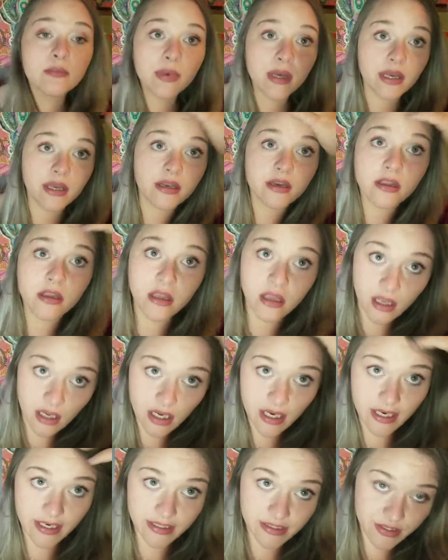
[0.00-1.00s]
But
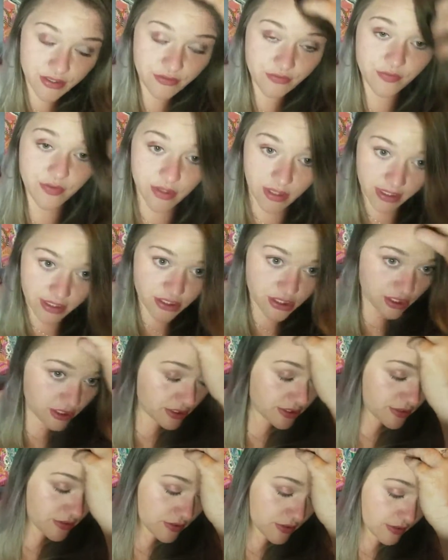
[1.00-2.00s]
I do feel like she
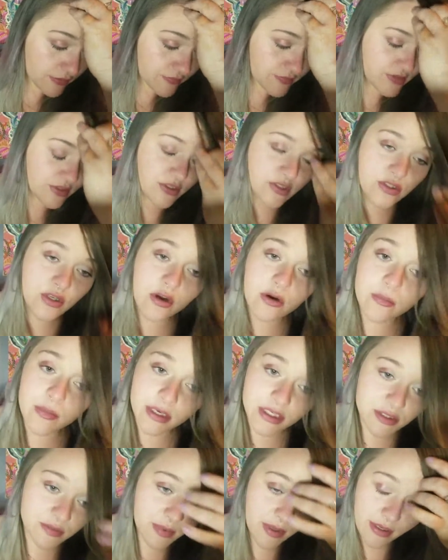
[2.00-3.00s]
deserves so
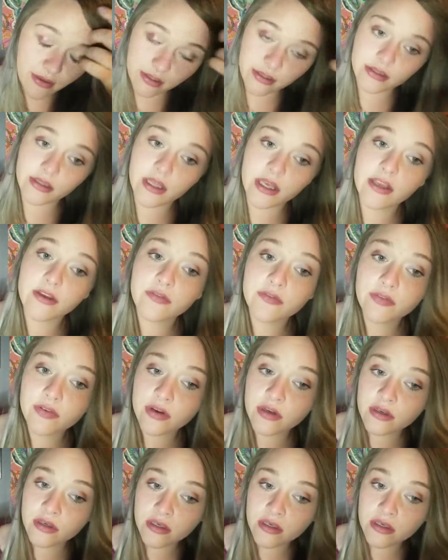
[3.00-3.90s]
much better in life.